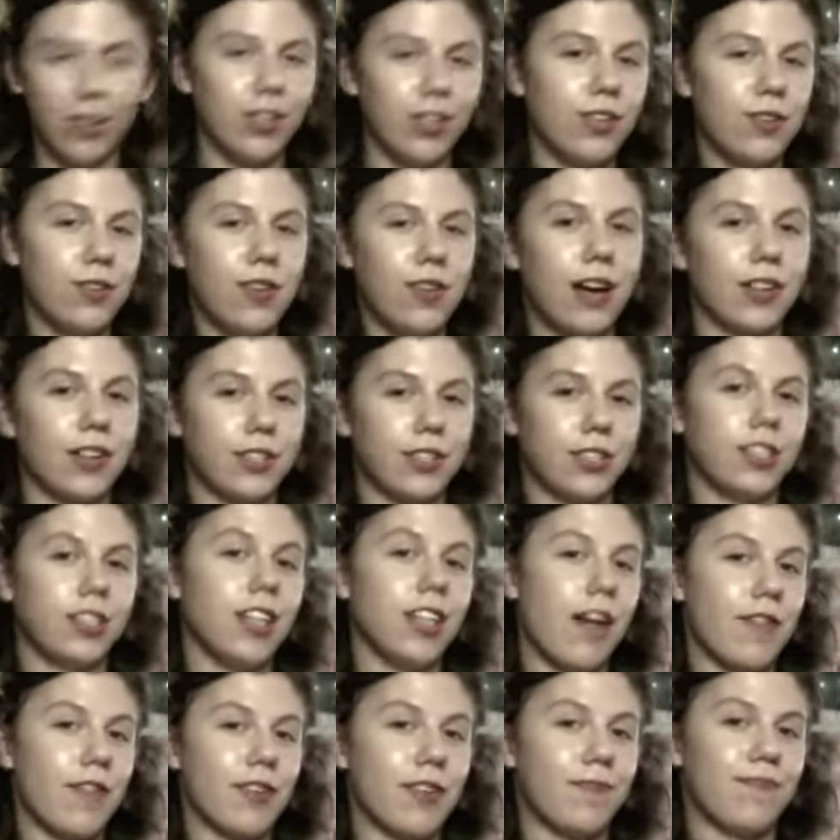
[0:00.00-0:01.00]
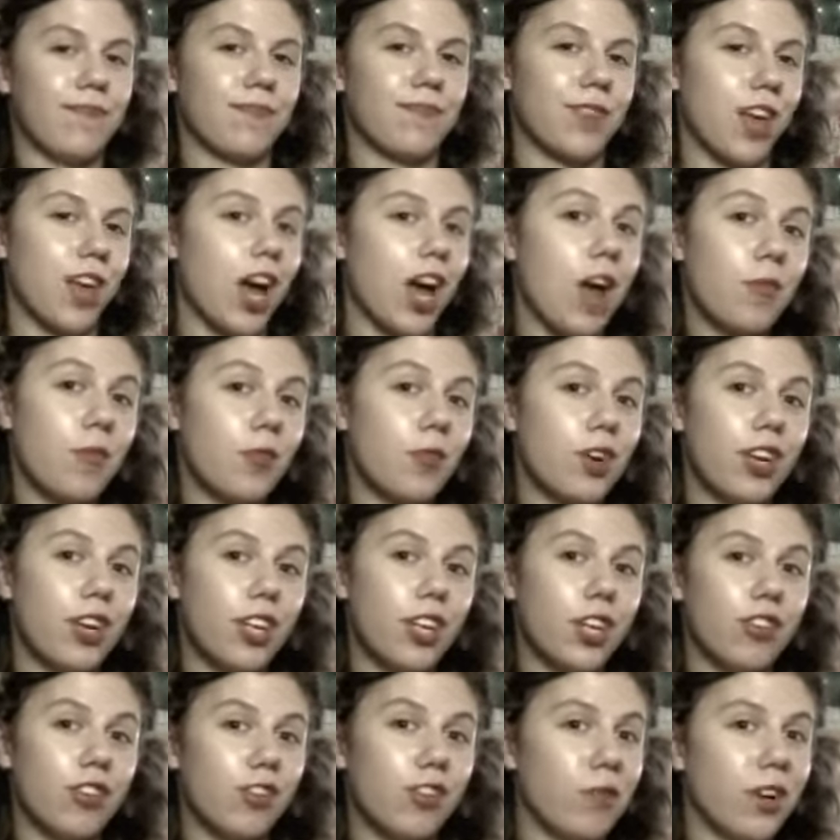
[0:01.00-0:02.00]
2011. I'm
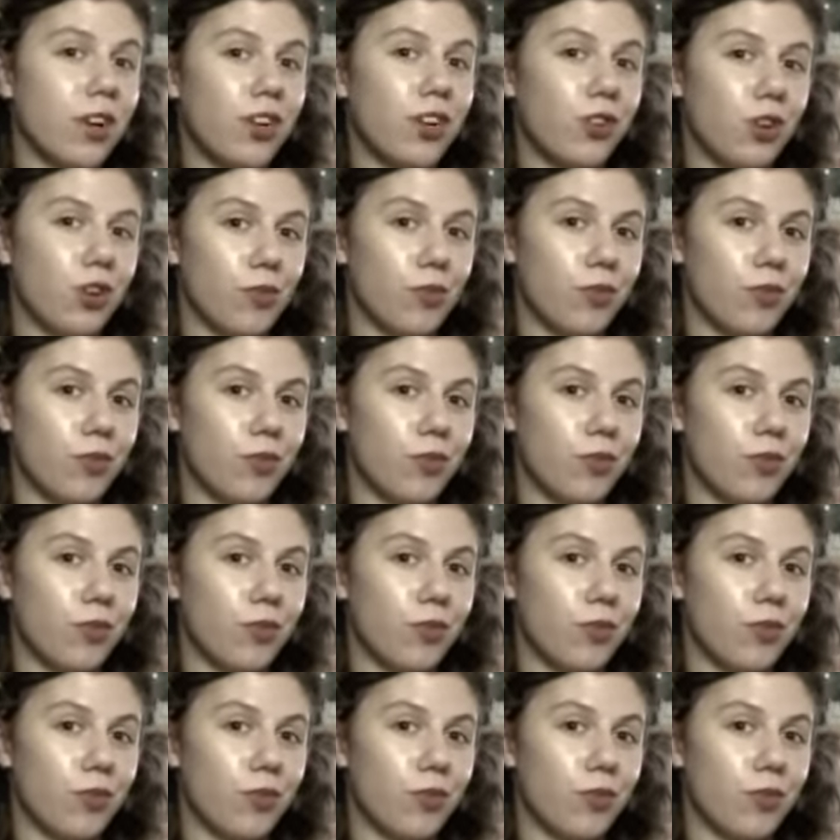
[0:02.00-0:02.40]
greeting you from my dorm